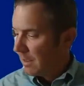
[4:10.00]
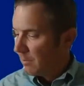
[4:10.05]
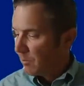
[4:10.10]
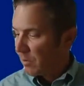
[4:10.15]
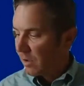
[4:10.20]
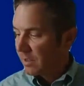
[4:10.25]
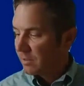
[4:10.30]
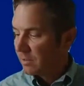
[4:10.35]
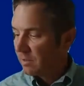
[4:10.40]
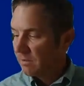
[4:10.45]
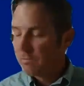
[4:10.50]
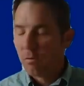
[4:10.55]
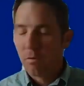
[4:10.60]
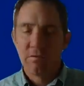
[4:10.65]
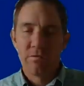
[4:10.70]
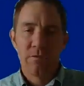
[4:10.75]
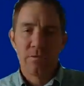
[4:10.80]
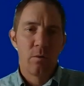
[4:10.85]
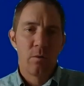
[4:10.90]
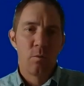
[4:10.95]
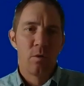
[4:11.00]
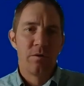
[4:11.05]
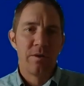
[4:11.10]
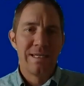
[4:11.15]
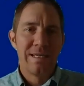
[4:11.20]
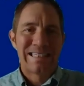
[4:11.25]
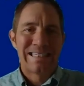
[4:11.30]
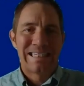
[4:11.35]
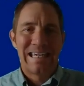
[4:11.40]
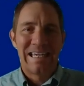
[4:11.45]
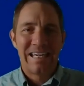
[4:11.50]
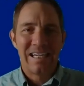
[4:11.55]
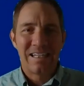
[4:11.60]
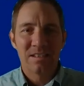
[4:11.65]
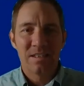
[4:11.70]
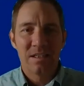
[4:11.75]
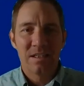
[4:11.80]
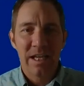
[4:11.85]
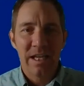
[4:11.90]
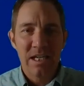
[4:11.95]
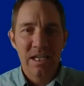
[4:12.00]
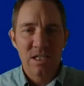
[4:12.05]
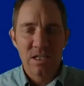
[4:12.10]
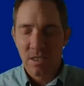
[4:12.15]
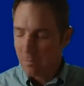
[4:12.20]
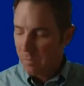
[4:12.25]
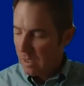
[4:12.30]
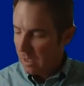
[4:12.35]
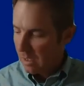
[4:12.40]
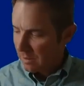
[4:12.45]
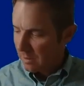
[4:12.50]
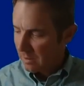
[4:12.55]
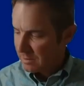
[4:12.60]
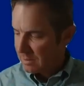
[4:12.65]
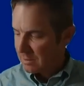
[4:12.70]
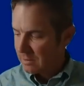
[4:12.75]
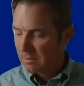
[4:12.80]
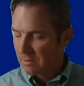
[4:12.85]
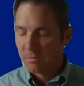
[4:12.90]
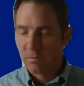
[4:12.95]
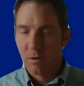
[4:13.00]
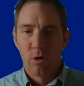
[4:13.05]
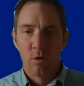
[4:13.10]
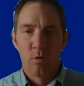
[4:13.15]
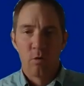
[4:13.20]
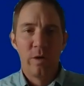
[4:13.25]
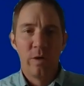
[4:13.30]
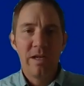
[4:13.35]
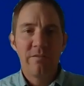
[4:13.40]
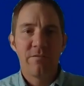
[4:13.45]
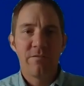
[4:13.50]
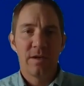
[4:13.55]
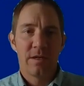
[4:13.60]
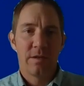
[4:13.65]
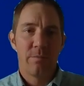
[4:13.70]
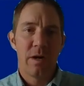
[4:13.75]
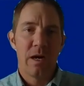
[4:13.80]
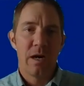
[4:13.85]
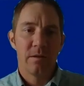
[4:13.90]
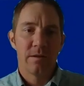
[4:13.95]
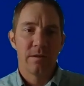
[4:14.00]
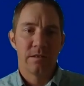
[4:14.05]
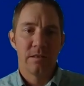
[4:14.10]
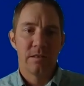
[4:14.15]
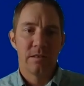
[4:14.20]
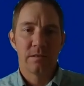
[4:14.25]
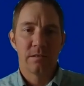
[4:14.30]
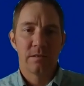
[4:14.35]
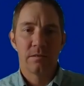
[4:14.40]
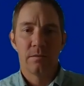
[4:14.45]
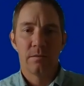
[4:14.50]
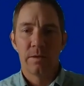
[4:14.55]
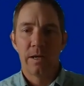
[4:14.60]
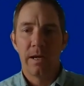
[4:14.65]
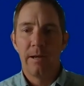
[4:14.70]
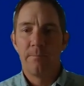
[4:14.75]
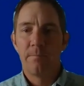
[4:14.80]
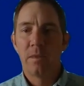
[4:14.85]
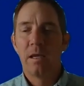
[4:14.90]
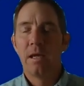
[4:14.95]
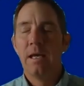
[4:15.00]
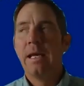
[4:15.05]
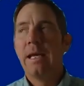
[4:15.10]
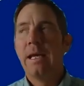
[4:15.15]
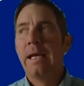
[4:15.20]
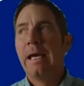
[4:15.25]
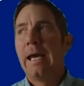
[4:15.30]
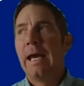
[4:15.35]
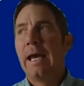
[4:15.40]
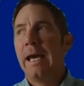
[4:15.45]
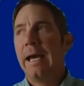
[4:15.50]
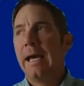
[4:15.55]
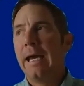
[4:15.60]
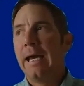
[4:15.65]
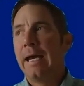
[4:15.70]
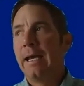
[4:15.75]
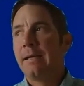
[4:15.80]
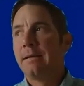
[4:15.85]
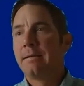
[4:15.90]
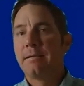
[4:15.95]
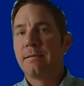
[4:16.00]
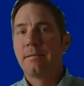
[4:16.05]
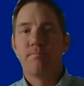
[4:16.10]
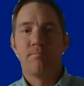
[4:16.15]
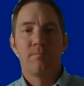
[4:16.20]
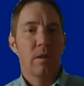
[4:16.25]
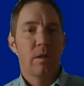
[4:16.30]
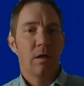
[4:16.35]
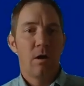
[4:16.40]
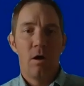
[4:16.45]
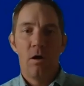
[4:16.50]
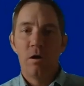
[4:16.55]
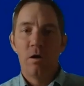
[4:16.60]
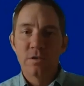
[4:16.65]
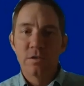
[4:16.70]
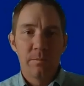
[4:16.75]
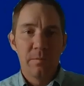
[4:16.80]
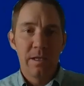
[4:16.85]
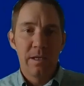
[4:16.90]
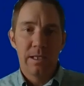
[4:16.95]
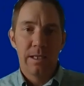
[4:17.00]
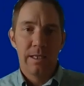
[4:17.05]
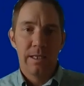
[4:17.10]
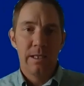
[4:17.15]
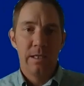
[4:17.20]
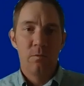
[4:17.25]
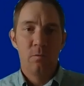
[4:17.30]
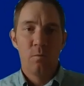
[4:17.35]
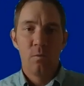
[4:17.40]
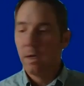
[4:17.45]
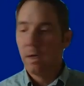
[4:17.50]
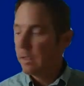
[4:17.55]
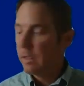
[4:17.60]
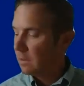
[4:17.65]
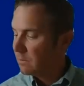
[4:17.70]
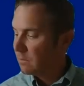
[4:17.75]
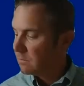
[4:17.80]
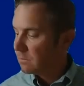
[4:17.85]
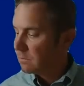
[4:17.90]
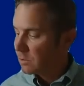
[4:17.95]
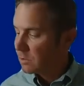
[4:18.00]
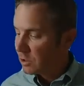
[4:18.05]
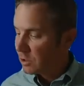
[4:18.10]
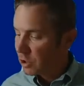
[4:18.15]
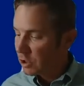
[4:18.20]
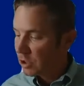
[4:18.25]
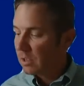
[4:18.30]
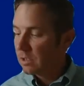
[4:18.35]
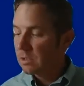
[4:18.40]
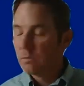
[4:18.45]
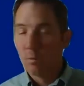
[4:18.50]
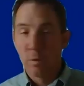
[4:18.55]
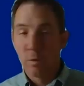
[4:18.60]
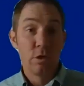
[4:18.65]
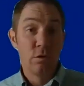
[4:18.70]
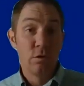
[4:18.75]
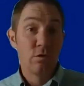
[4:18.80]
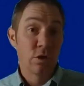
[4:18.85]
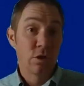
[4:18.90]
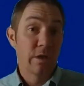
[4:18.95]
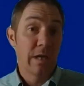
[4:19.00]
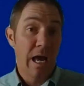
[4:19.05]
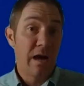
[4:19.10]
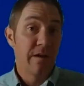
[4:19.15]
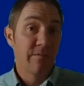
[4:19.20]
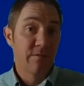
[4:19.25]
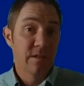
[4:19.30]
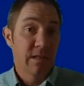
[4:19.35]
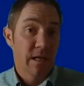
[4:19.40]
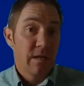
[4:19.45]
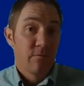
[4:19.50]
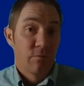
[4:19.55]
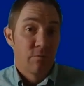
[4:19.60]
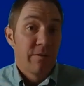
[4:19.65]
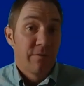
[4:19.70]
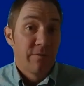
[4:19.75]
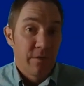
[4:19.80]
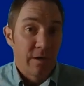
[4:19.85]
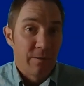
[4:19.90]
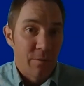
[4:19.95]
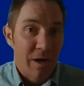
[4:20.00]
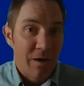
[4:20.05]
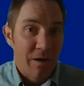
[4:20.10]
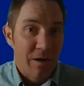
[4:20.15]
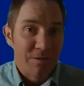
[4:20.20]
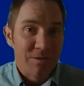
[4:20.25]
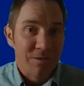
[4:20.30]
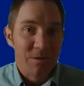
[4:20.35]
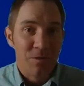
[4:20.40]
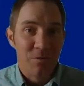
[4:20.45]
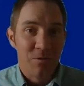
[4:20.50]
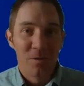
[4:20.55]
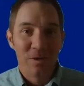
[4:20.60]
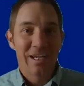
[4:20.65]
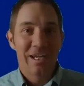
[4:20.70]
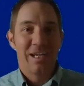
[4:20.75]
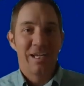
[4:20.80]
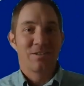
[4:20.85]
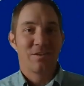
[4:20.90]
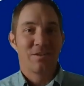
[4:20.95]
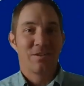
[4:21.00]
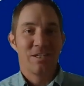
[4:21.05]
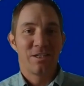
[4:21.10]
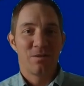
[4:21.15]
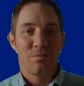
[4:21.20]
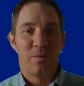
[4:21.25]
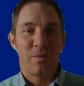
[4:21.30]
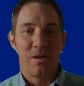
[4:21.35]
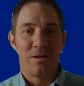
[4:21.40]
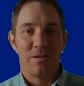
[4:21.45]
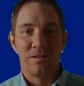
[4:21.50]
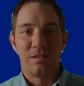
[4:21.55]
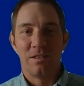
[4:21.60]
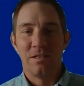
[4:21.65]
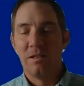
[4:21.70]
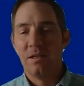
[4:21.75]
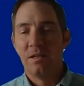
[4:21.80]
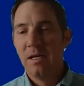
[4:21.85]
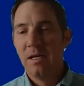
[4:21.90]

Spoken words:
brought to the forefront, were these cancellation policies or refund policies. Okay, and ultimately, what you should have is a refund policy or a cancellation policy.